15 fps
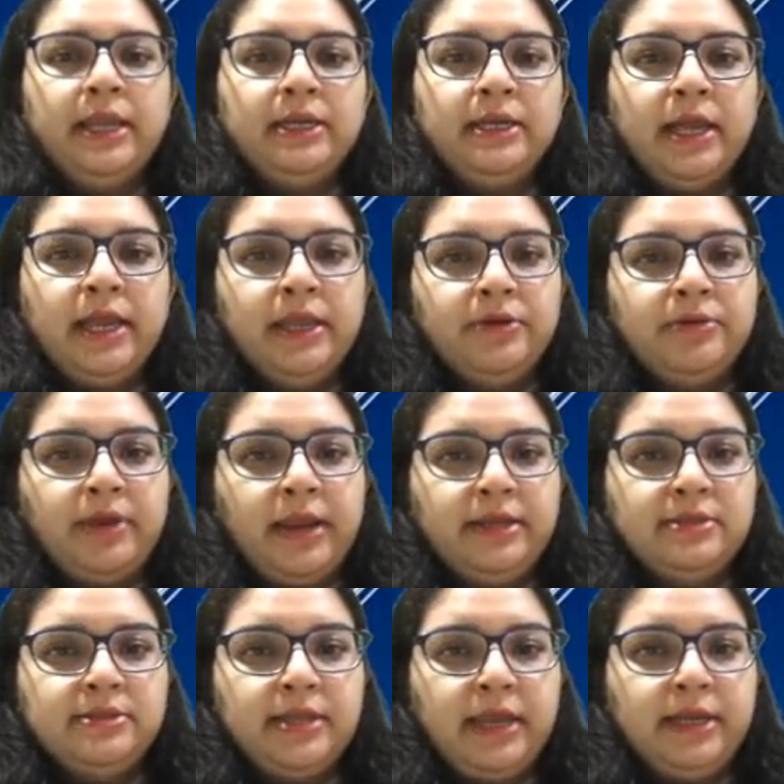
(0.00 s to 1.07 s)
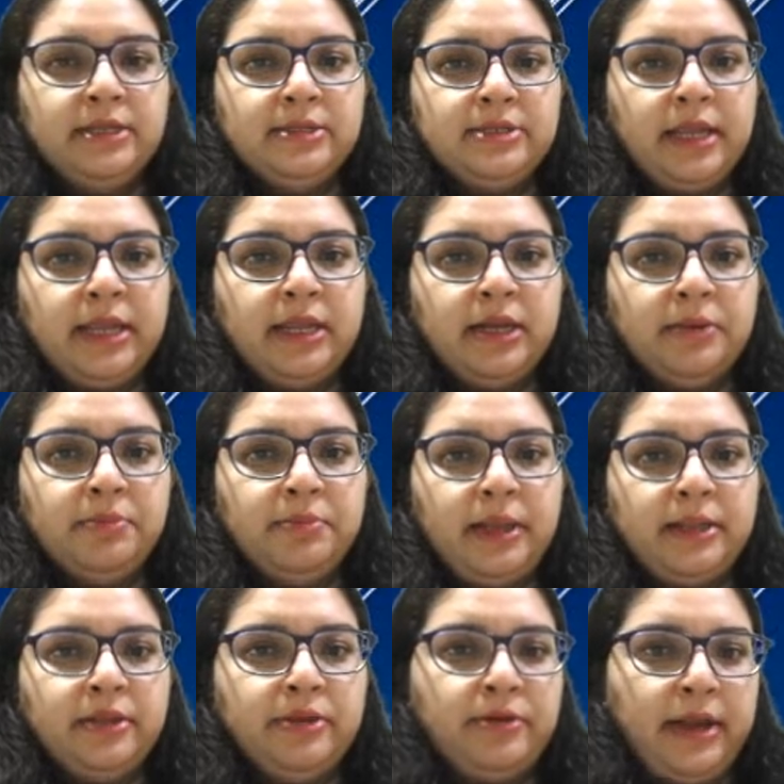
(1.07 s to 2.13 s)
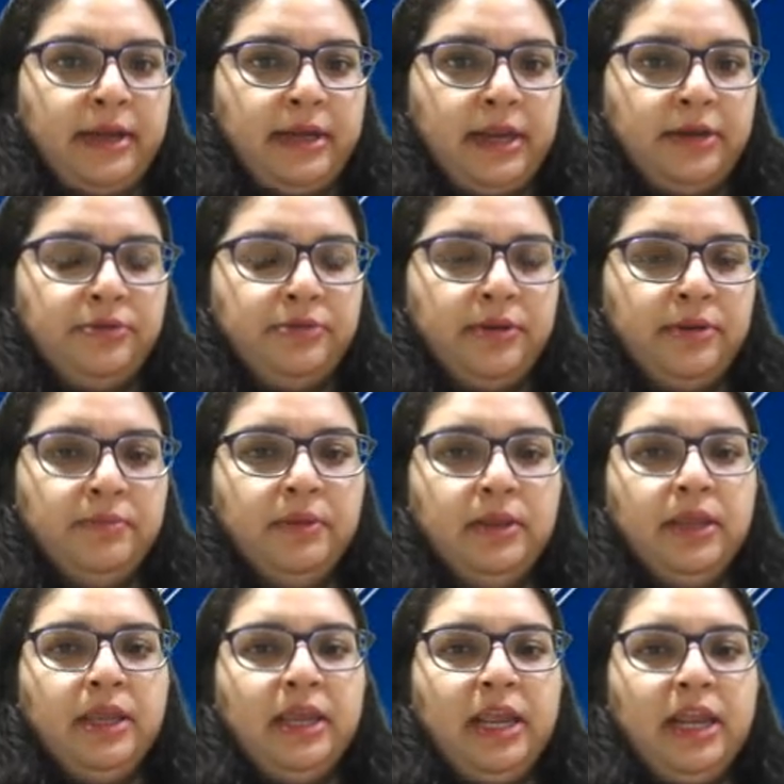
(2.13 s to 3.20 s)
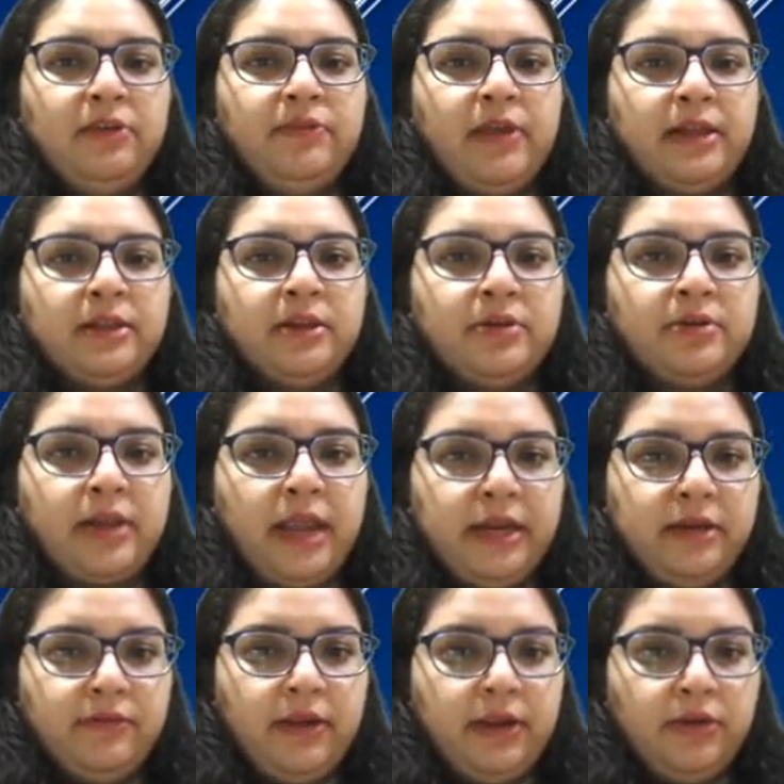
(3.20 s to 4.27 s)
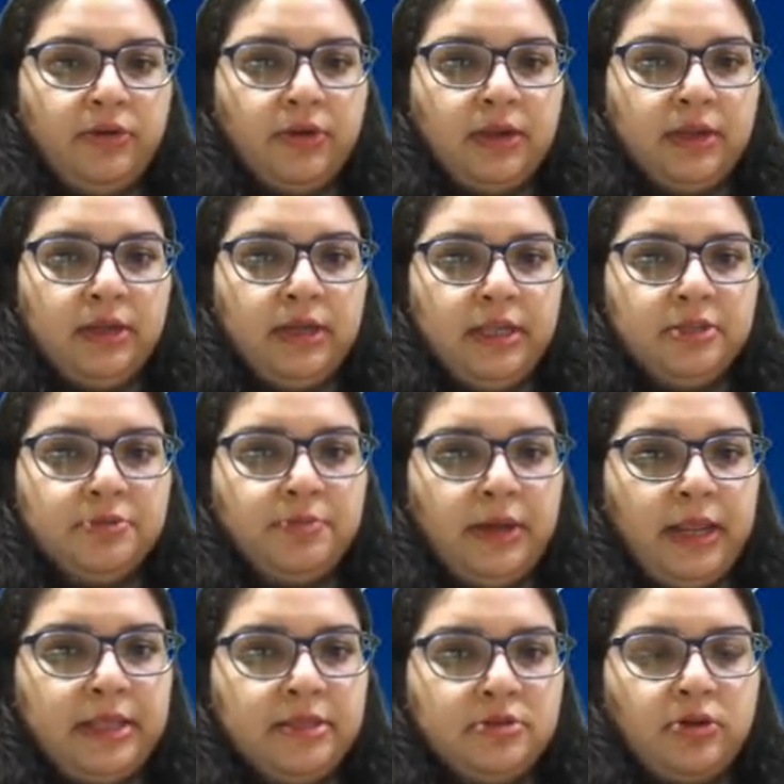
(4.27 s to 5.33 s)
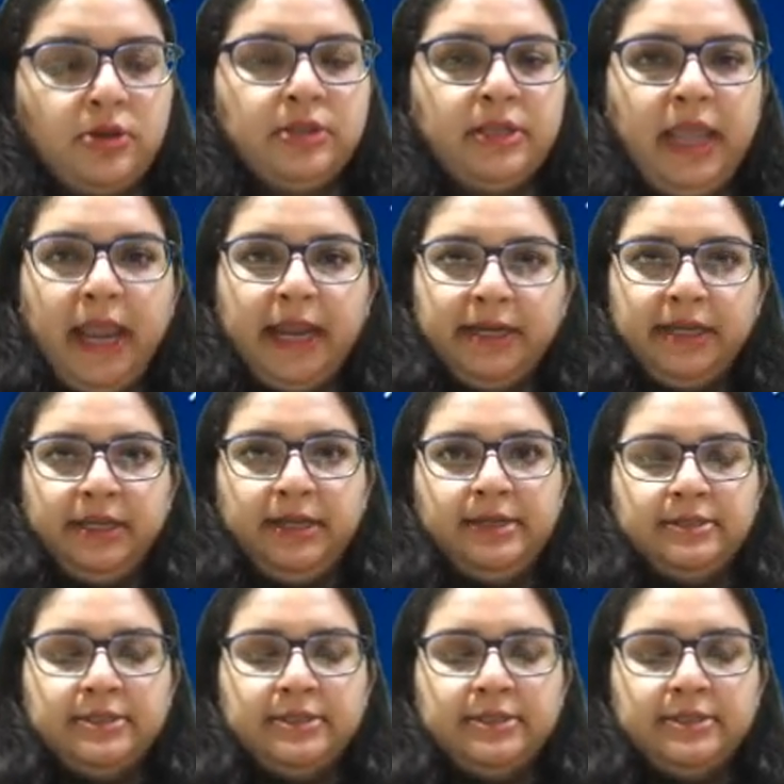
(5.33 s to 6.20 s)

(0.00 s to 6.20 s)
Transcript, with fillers: entire right side is taken up by the right atrium. In fact, the right ventricle is placed on the anterior